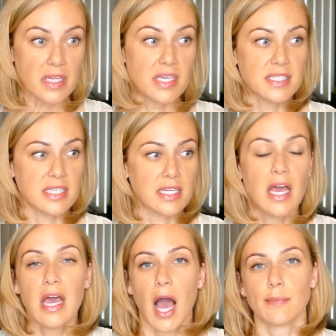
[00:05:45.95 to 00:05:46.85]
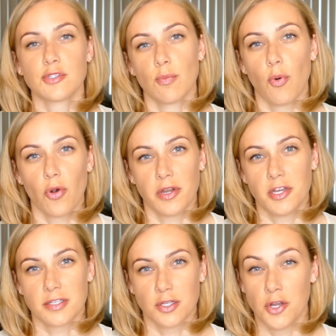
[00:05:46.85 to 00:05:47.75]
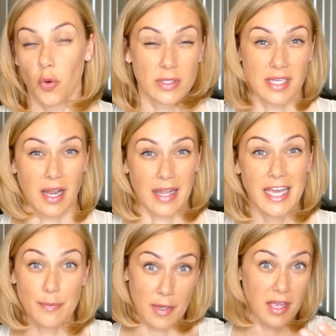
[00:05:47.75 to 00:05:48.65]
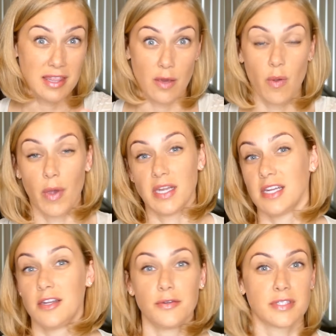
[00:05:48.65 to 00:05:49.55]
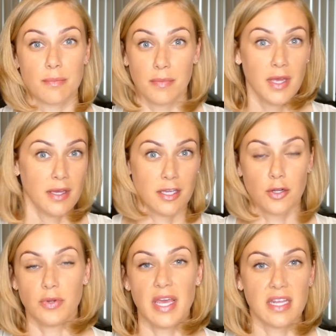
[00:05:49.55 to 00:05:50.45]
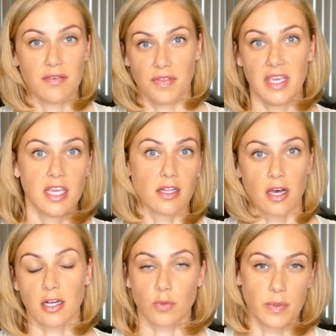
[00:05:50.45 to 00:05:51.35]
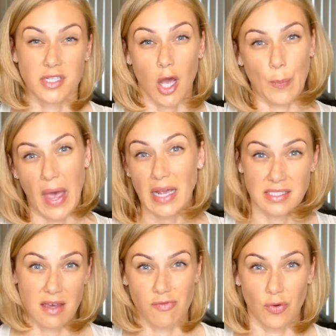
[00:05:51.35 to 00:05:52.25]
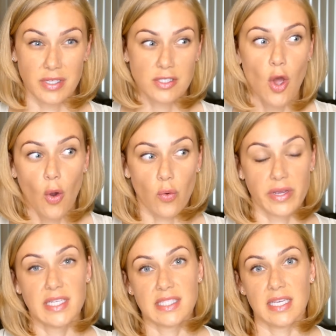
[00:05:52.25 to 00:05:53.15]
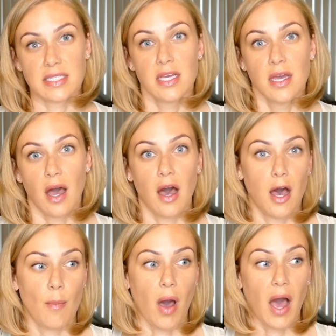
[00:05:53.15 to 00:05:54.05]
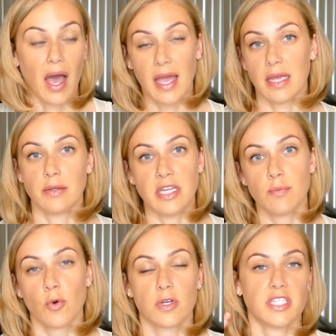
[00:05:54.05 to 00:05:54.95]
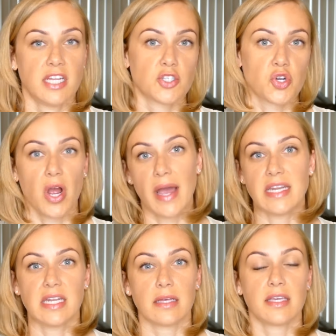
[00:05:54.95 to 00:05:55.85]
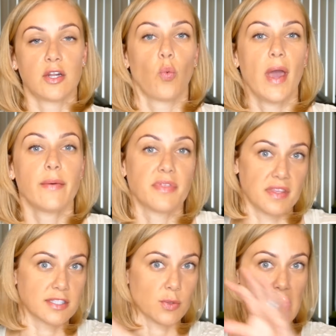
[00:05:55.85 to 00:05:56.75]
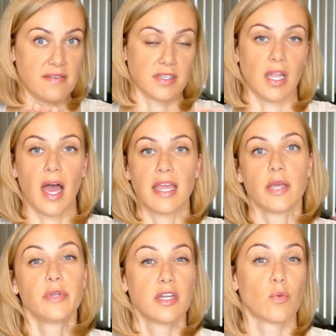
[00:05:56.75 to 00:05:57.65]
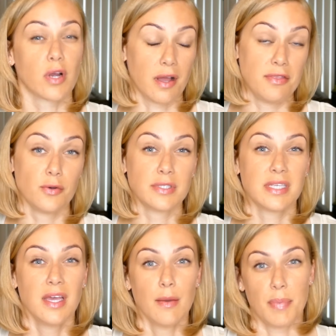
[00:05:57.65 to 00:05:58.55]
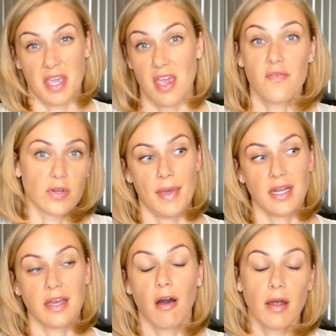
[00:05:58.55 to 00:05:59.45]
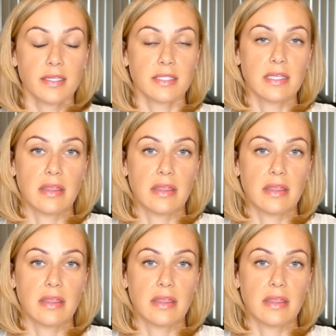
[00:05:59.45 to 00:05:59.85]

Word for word: Is it, I'm so boring, so no one's gonna like me? Then we might need to do some, you know, negative thinking logs where we talk back to that voice. Or is it, I need more attention, or I need to get away with this, so I have to lie? And then we need to work on those behaviors. And I honestly